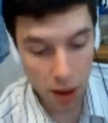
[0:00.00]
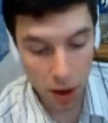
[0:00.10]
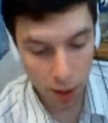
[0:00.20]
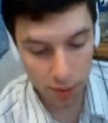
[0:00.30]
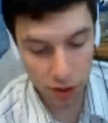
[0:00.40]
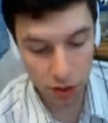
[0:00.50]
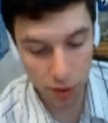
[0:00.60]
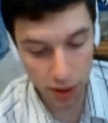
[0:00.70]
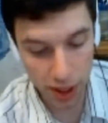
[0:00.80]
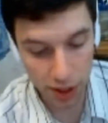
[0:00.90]

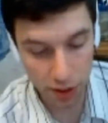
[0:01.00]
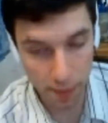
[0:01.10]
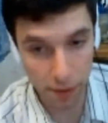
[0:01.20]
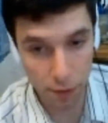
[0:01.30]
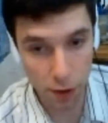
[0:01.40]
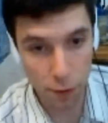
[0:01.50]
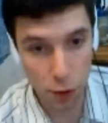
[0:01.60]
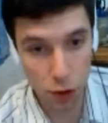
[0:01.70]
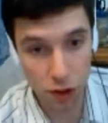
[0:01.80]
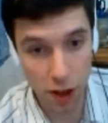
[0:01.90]
Obviously, reading something for the
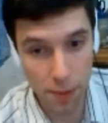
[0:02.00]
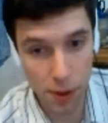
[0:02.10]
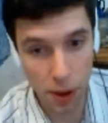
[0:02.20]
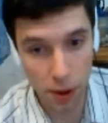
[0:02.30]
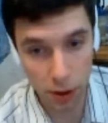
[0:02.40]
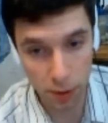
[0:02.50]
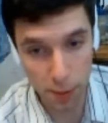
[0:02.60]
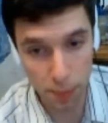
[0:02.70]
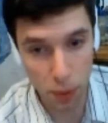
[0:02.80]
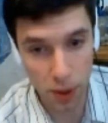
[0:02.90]
first time, there are going to
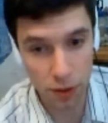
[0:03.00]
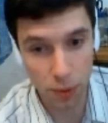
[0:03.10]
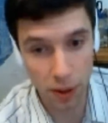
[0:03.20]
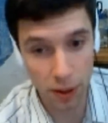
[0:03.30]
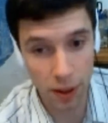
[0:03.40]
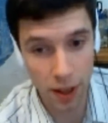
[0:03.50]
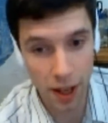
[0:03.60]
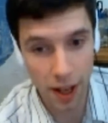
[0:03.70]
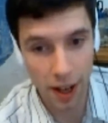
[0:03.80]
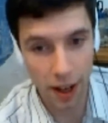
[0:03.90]
be points when,
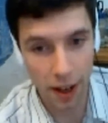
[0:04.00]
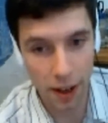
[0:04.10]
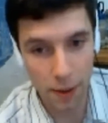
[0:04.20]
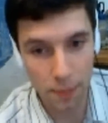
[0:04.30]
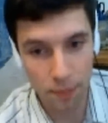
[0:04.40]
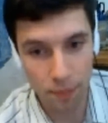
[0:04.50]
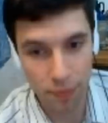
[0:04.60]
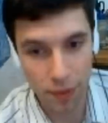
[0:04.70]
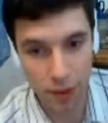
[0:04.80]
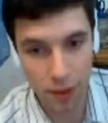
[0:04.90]

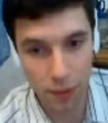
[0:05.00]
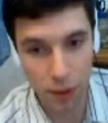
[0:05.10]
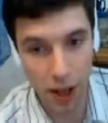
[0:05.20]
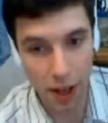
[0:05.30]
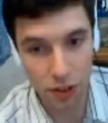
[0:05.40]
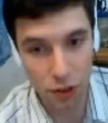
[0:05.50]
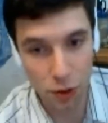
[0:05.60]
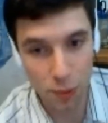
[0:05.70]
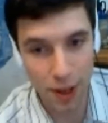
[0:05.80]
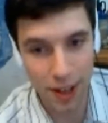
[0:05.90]
I
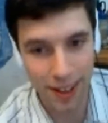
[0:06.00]
assume